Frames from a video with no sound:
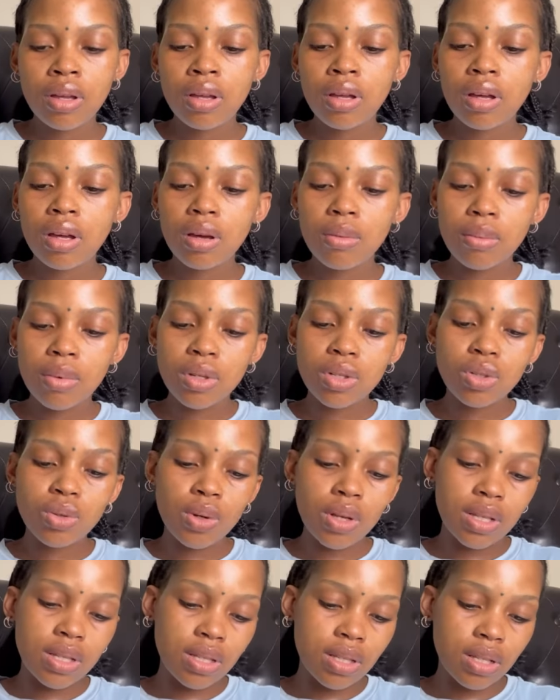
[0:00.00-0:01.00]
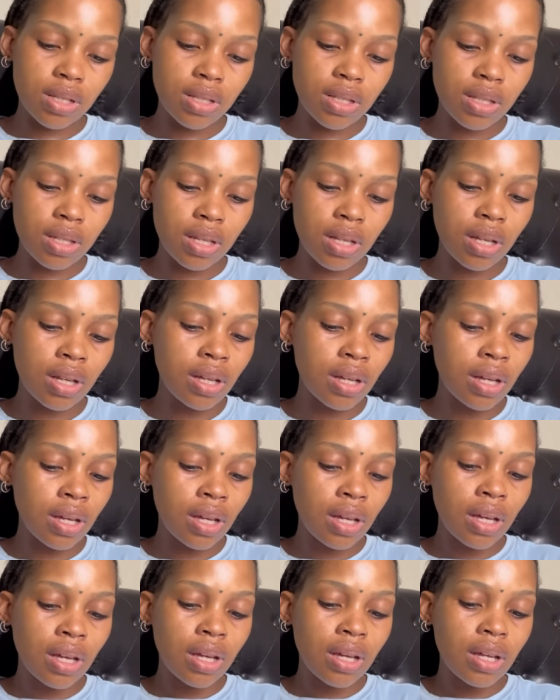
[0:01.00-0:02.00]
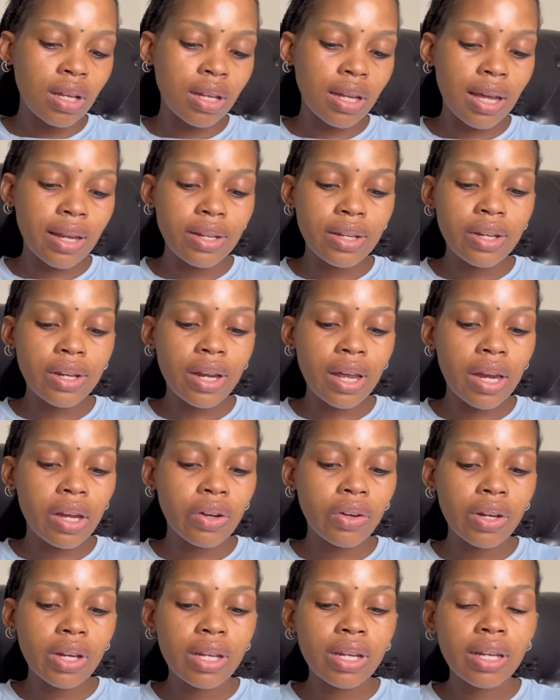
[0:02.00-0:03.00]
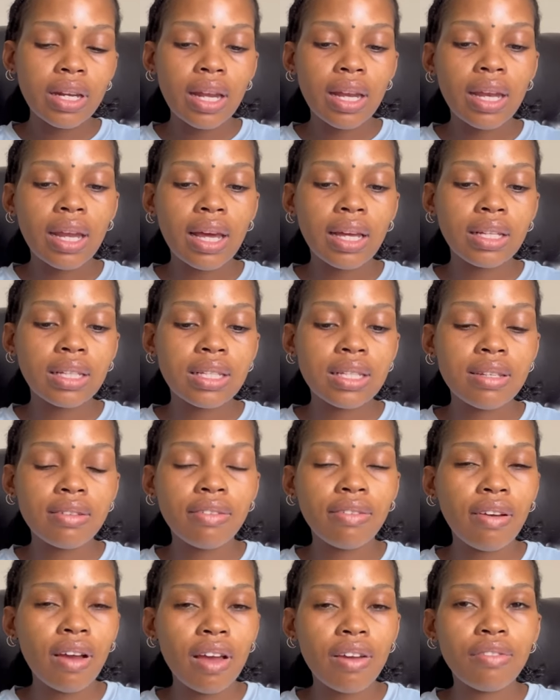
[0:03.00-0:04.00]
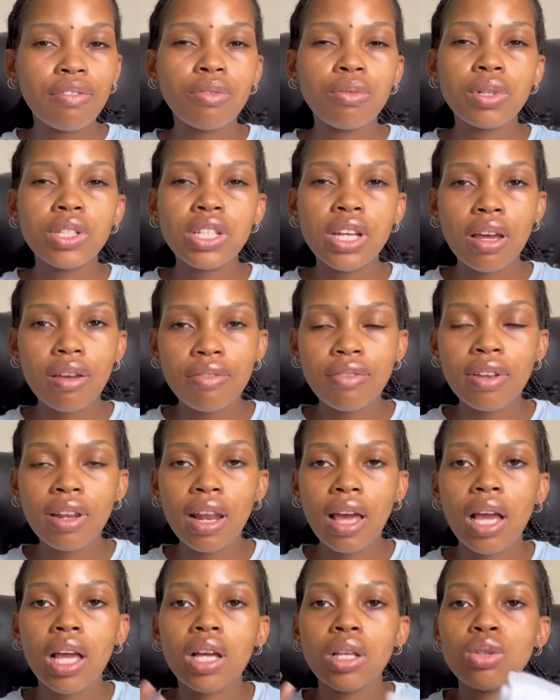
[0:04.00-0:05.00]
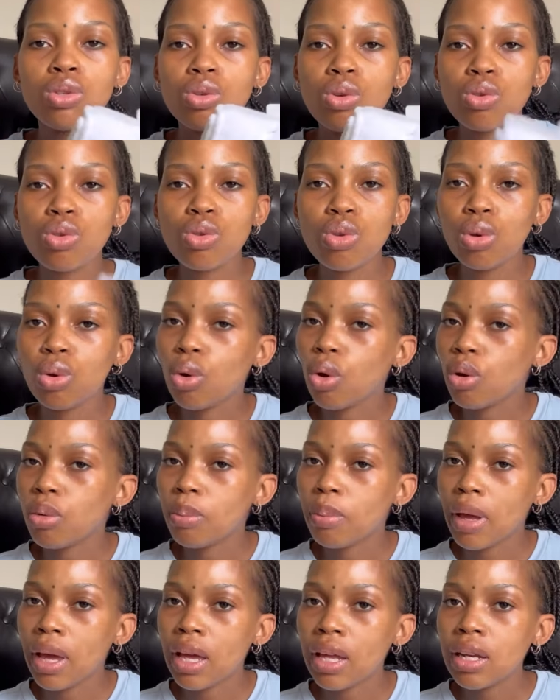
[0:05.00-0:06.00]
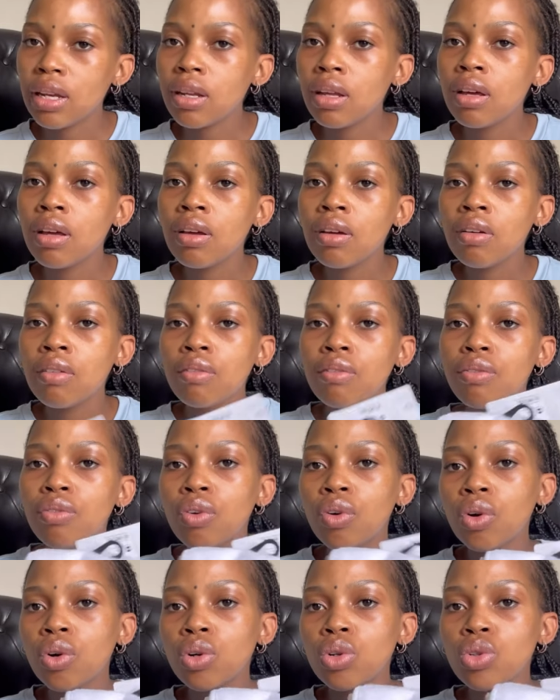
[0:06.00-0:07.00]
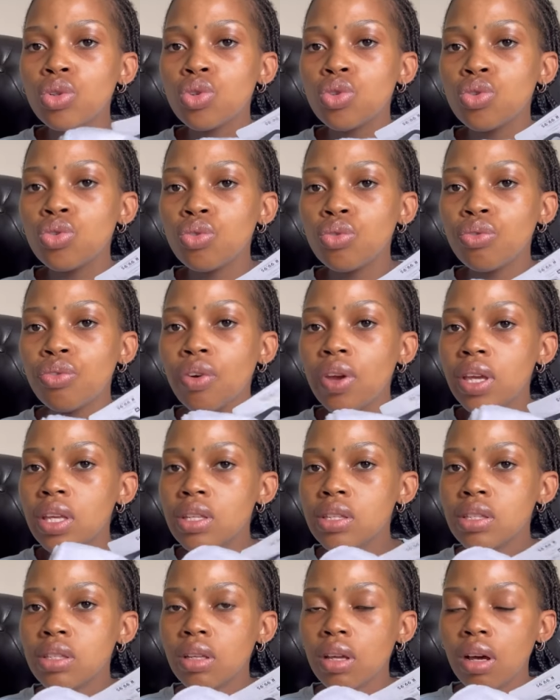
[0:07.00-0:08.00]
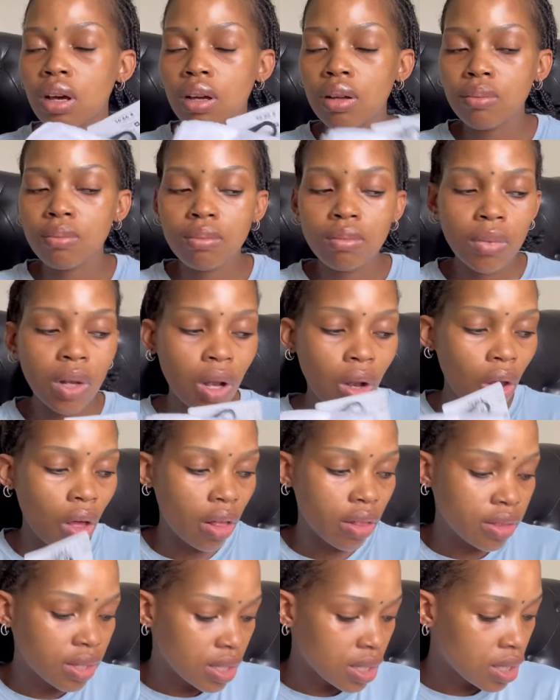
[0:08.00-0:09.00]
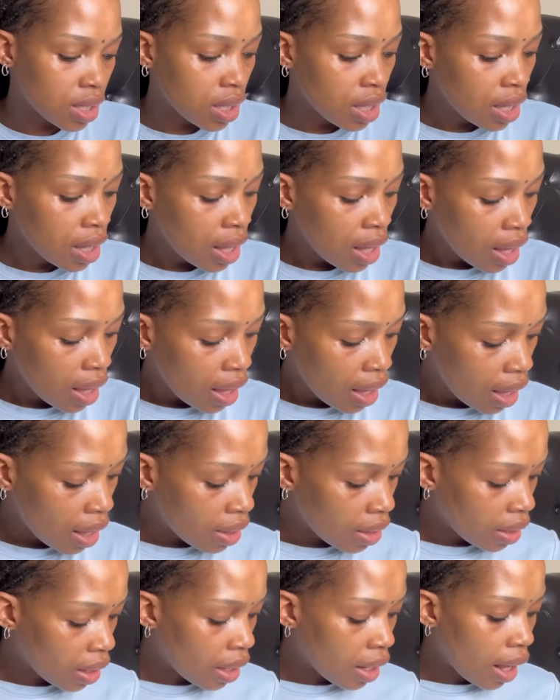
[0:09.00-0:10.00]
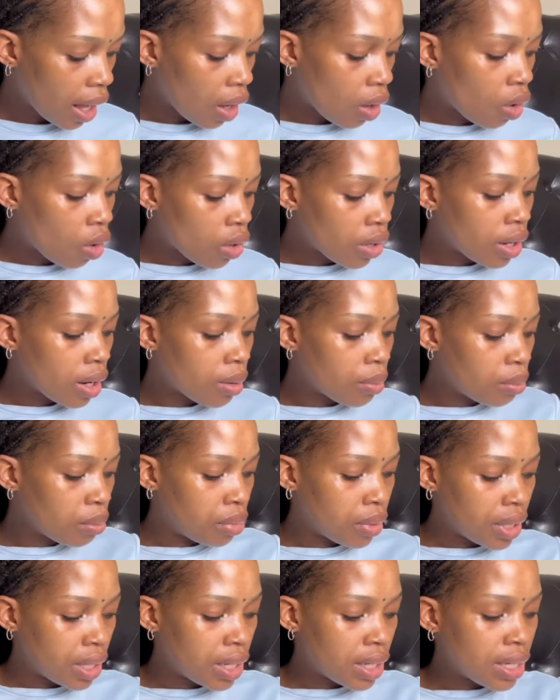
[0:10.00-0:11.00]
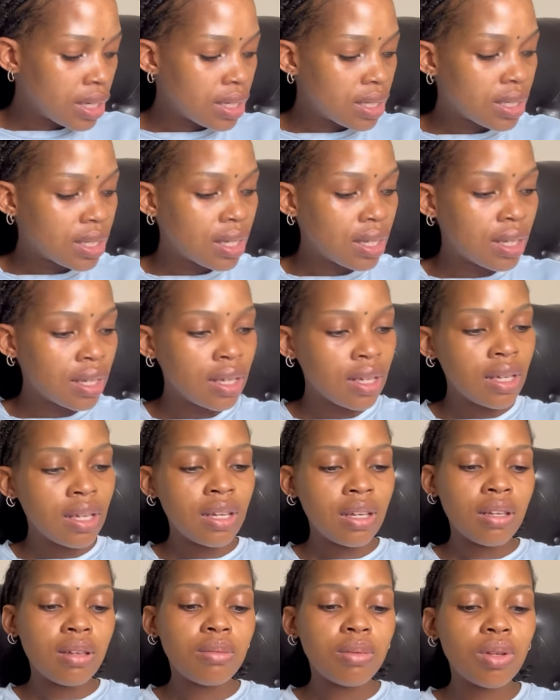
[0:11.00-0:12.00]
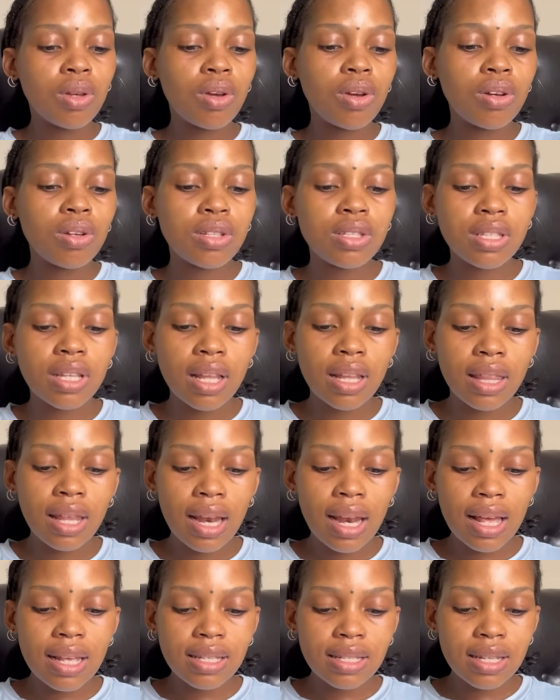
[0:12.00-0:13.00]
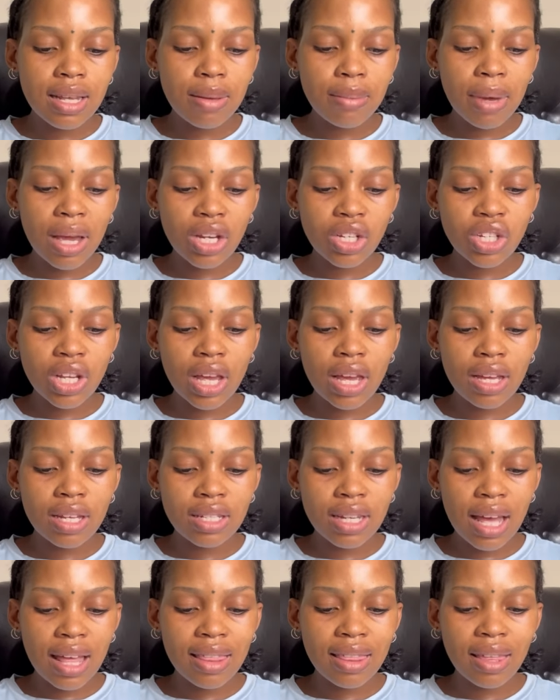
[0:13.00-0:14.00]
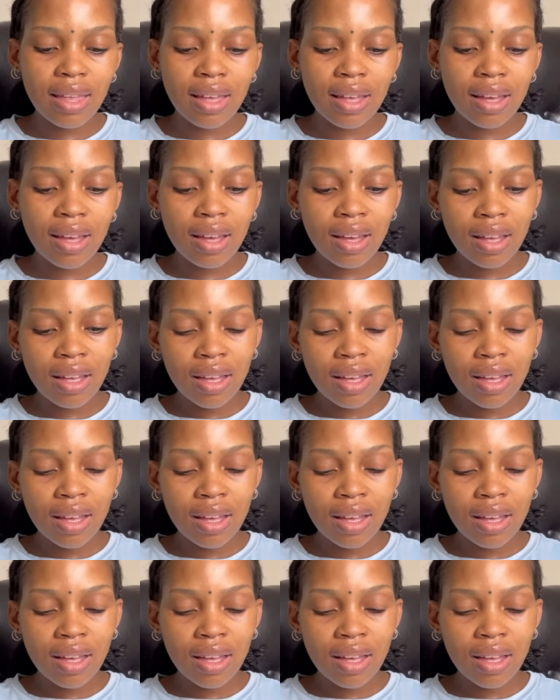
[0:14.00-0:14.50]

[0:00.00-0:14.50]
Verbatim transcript: how much was this 99 rand 95 which I feel like it's also not bad for two face um, cloths and then I got him beanies because the last time I checked I think